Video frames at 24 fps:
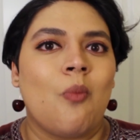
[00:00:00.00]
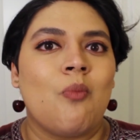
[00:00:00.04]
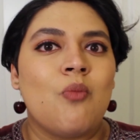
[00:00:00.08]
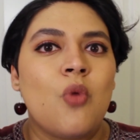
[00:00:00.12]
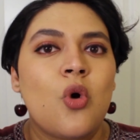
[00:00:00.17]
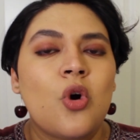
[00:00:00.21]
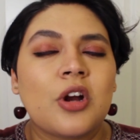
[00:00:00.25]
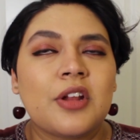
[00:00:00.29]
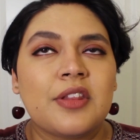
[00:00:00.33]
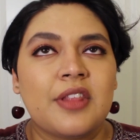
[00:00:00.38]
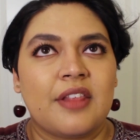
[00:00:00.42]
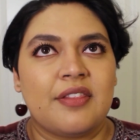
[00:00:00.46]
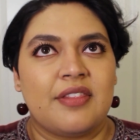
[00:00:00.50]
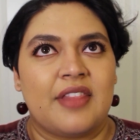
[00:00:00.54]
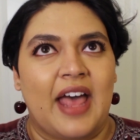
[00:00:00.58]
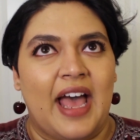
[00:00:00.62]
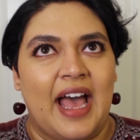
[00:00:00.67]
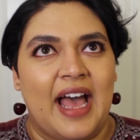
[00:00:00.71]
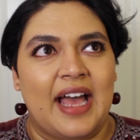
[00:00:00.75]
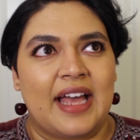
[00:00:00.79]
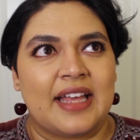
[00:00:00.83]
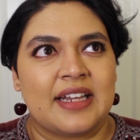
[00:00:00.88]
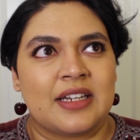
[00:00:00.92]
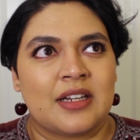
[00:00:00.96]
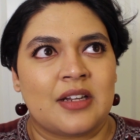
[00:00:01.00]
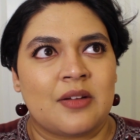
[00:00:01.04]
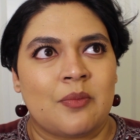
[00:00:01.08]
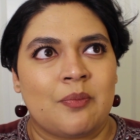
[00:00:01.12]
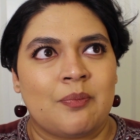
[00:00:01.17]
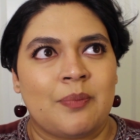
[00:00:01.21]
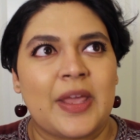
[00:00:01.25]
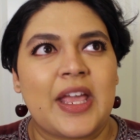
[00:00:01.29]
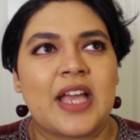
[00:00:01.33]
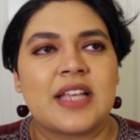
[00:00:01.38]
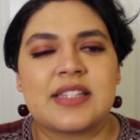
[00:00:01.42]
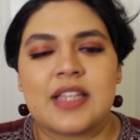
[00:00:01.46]
More than that,
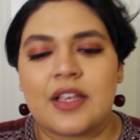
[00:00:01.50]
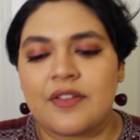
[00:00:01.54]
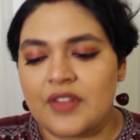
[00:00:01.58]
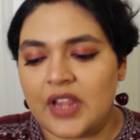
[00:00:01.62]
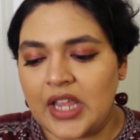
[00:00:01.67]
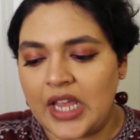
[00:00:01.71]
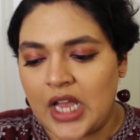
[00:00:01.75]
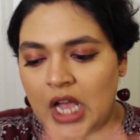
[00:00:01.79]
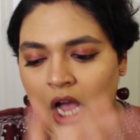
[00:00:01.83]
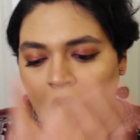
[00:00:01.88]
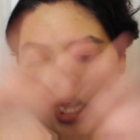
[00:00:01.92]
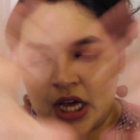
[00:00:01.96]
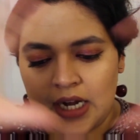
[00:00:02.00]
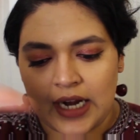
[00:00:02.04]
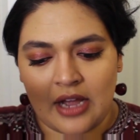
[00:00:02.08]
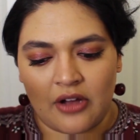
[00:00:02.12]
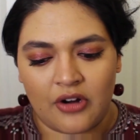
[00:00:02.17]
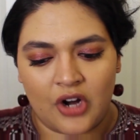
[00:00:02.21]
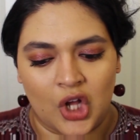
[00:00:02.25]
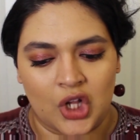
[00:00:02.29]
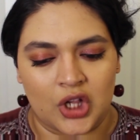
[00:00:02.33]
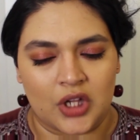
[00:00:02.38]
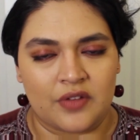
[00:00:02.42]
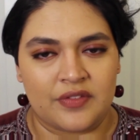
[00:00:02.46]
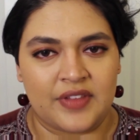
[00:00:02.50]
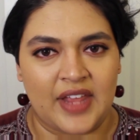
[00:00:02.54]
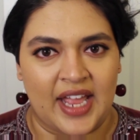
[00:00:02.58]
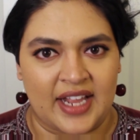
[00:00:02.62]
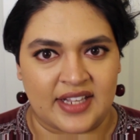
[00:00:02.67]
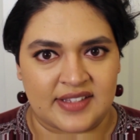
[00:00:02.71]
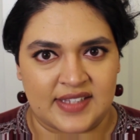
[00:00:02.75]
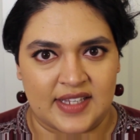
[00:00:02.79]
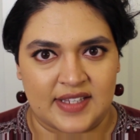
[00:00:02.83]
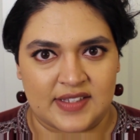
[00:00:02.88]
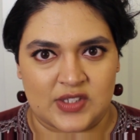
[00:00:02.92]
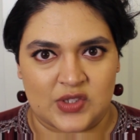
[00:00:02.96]
because I've like cut out all of the
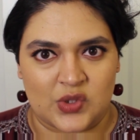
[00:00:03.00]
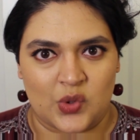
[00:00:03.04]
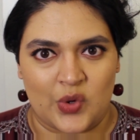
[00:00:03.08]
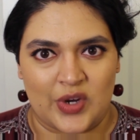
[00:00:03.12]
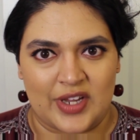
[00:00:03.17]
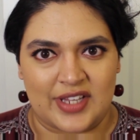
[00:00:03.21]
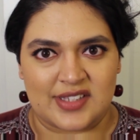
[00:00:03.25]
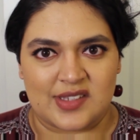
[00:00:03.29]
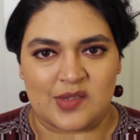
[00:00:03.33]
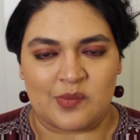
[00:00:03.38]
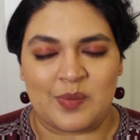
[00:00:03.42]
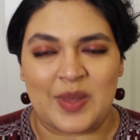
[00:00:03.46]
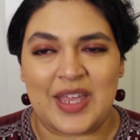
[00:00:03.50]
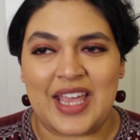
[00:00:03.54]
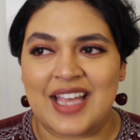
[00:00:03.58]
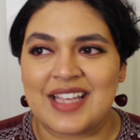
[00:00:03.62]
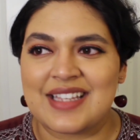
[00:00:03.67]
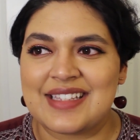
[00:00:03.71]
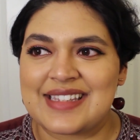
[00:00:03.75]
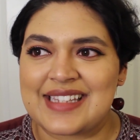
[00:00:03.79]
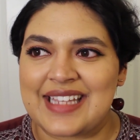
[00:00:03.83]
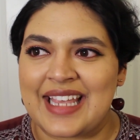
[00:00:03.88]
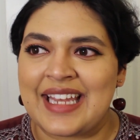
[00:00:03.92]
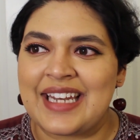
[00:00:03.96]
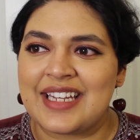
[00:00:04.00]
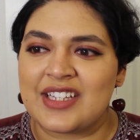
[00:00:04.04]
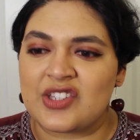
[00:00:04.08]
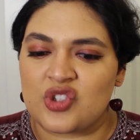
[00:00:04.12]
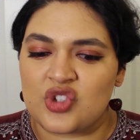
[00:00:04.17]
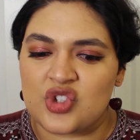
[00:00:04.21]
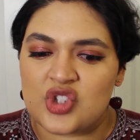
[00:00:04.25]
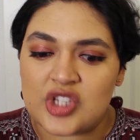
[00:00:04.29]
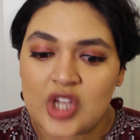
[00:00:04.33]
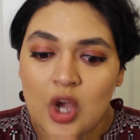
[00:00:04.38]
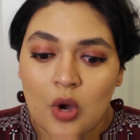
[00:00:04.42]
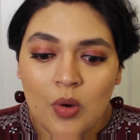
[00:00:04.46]
excess noise, because it is
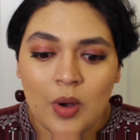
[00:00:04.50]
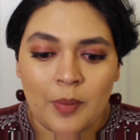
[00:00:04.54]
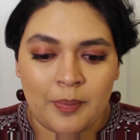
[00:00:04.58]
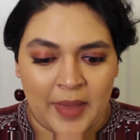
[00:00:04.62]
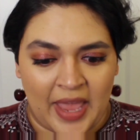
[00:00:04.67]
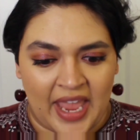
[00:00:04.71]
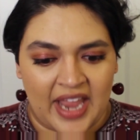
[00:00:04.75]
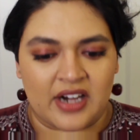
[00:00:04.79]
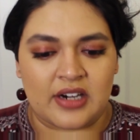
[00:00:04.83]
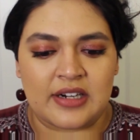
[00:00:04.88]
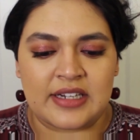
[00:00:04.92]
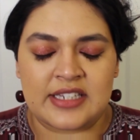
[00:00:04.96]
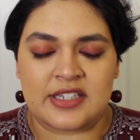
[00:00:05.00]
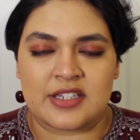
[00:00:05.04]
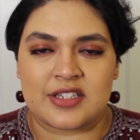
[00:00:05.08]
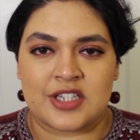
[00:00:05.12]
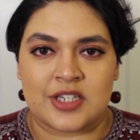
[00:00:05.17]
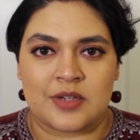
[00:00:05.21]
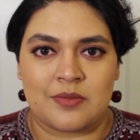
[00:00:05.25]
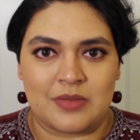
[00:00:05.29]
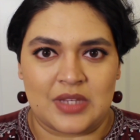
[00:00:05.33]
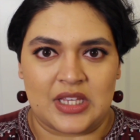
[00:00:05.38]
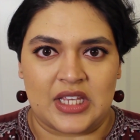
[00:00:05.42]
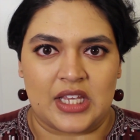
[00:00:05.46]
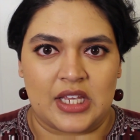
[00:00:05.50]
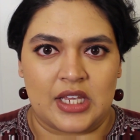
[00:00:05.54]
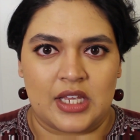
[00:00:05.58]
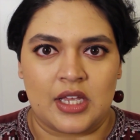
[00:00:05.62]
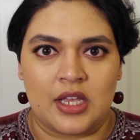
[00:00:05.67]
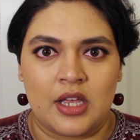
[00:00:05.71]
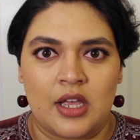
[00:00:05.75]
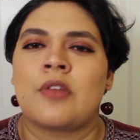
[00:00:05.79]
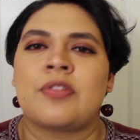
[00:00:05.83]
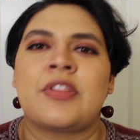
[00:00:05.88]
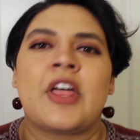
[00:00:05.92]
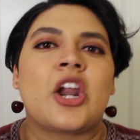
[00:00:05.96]
so apparent to
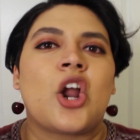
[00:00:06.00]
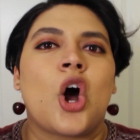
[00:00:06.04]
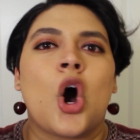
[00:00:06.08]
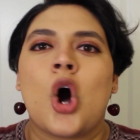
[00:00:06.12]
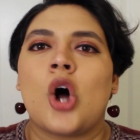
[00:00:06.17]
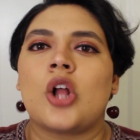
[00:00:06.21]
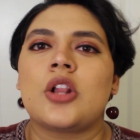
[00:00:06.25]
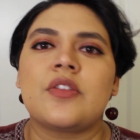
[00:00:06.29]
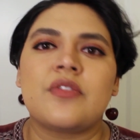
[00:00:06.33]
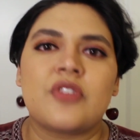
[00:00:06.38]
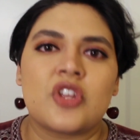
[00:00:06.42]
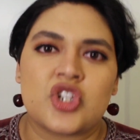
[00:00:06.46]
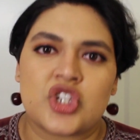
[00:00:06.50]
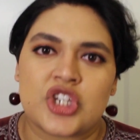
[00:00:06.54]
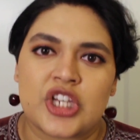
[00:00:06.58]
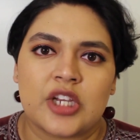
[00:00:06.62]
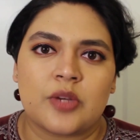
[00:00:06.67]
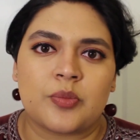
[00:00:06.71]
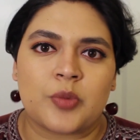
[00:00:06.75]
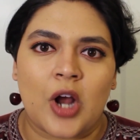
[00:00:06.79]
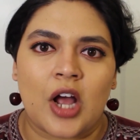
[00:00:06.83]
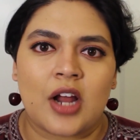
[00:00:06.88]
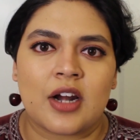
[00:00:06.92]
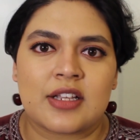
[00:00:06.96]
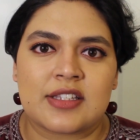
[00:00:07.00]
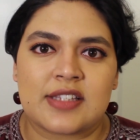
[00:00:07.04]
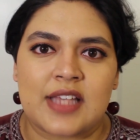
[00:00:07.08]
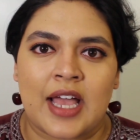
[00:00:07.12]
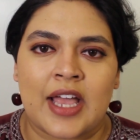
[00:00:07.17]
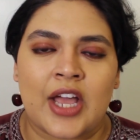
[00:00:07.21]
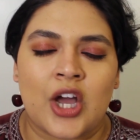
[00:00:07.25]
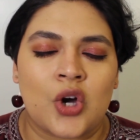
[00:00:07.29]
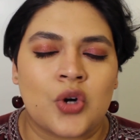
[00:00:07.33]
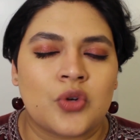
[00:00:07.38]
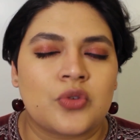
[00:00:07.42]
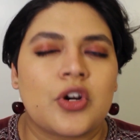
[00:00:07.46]
me that all of the cheek products
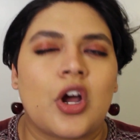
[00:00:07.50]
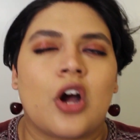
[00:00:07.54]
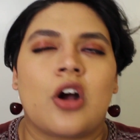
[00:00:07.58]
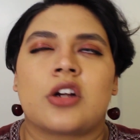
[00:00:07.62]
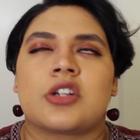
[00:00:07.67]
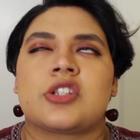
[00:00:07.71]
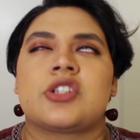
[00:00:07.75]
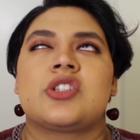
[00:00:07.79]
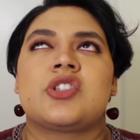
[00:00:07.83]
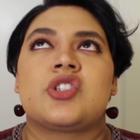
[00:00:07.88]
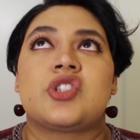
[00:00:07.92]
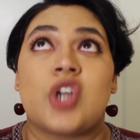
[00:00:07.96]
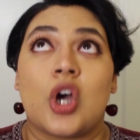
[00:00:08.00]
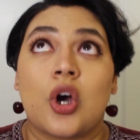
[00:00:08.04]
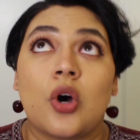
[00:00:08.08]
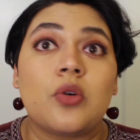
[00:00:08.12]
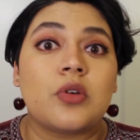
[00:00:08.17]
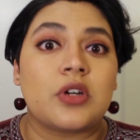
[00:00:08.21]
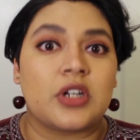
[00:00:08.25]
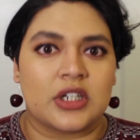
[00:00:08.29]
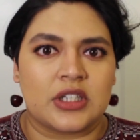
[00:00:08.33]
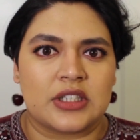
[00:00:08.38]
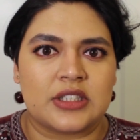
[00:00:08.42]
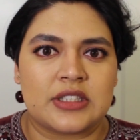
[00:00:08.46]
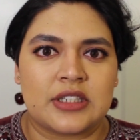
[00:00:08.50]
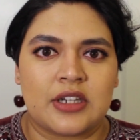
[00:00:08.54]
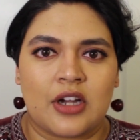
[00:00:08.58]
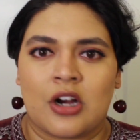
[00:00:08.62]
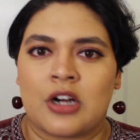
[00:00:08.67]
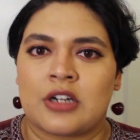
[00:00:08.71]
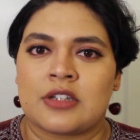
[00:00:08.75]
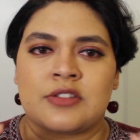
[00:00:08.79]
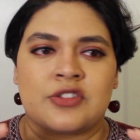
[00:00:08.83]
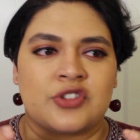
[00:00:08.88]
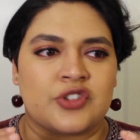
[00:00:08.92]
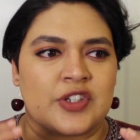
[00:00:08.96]
I own are so good,
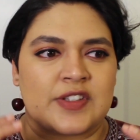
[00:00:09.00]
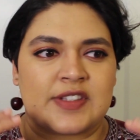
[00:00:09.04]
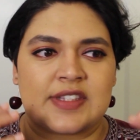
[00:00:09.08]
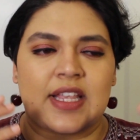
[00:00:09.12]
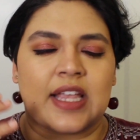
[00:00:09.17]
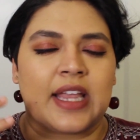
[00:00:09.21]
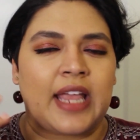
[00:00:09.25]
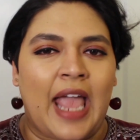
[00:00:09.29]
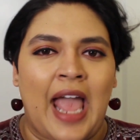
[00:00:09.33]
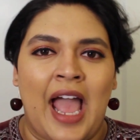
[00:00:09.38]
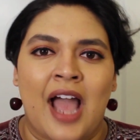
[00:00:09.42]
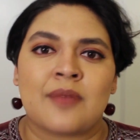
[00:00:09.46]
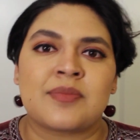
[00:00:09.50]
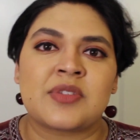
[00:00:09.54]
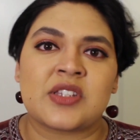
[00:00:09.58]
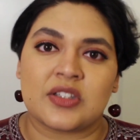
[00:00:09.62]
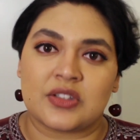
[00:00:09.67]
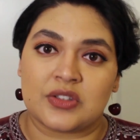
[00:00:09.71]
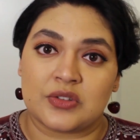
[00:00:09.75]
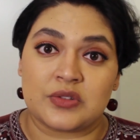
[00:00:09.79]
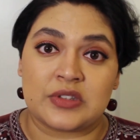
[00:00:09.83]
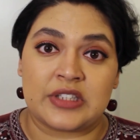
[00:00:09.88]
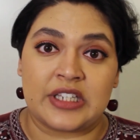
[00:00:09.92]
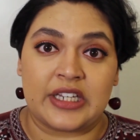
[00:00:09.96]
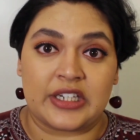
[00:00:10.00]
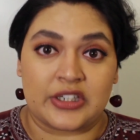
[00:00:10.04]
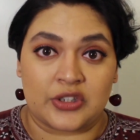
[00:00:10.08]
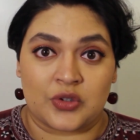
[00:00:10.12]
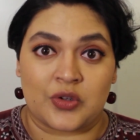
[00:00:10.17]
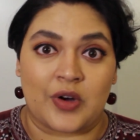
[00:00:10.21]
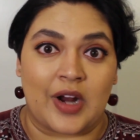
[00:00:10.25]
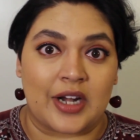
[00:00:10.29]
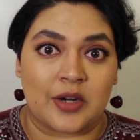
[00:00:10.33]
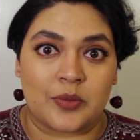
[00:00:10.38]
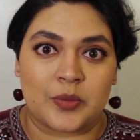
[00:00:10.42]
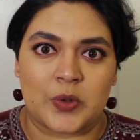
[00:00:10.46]
are just like absolutely
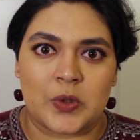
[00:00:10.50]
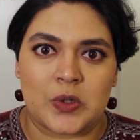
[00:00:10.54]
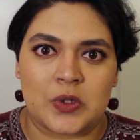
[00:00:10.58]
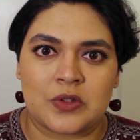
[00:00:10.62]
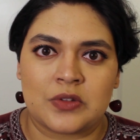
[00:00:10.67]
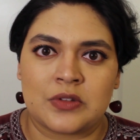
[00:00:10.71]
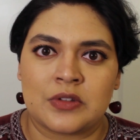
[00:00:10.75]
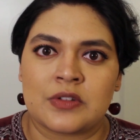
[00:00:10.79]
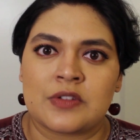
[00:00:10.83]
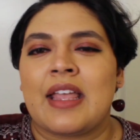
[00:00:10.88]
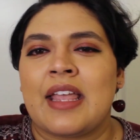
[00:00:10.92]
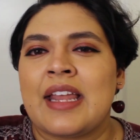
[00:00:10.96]
incredible,